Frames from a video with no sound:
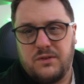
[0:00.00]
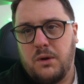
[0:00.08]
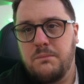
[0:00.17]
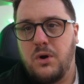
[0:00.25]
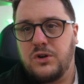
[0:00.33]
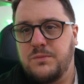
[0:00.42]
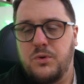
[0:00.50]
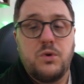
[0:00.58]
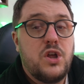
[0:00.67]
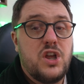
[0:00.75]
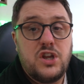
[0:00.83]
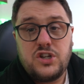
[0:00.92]
If I've got multiple
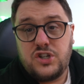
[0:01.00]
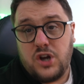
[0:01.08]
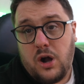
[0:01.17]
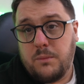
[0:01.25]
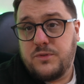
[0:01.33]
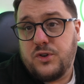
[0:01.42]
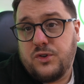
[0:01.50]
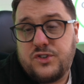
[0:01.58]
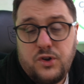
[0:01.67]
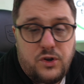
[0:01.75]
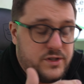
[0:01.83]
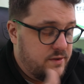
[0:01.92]
shops or
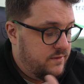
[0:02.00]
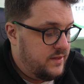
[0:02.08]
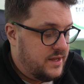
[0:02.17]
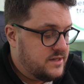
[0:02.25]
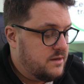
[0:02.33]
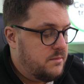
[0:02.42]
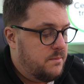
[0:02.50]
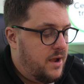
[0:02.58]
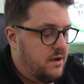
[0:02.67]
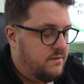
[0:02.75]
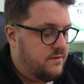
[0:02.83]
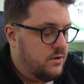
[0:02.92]
stores and everything, that's going to be
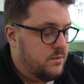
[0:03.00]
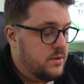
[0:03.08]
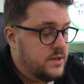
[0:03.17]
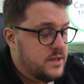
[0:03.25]
powerful.